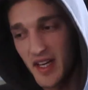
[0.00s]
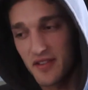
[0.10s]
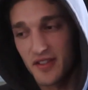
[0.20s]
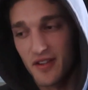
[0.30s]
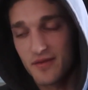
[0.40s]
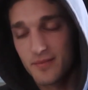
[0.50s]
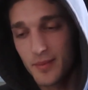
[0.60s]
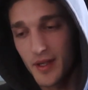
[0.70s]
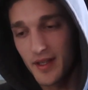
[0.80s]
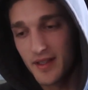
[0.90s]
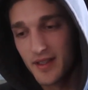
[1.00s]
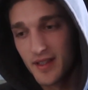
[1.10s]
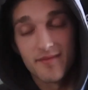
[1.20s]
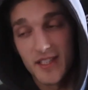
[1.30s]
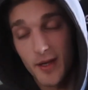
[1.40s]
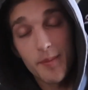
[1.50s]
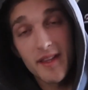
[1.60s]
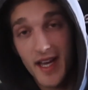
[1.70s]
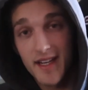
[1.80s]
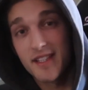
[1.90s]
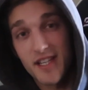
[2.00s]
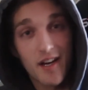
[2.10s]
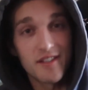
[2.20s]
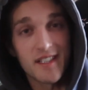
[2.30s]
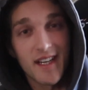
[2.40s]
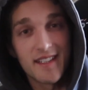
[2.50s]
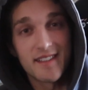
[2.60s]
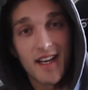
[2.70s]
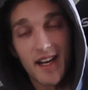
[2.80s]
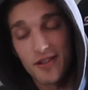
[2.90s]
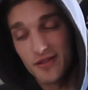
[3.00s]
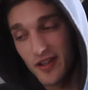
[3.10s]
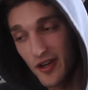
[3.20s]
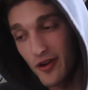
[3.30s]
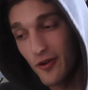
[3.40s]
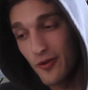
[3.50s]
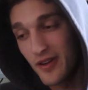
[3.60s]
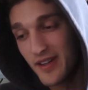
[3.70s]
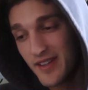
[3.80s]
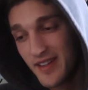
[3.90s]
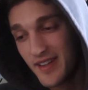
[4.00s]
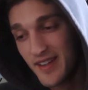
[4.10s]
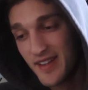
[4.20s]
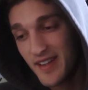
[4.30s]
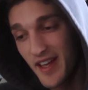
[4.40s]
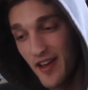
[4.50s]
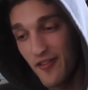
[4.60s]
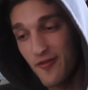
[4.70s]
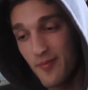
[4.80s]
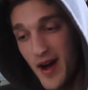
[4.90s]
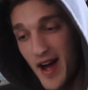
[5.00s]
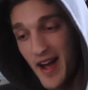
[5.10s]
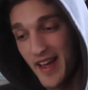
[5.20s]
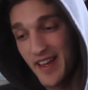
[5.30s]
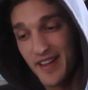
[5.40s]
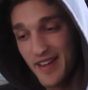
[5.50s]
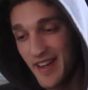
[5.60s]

I don't know, but this might be the end of the challenge, guys. I don't know if my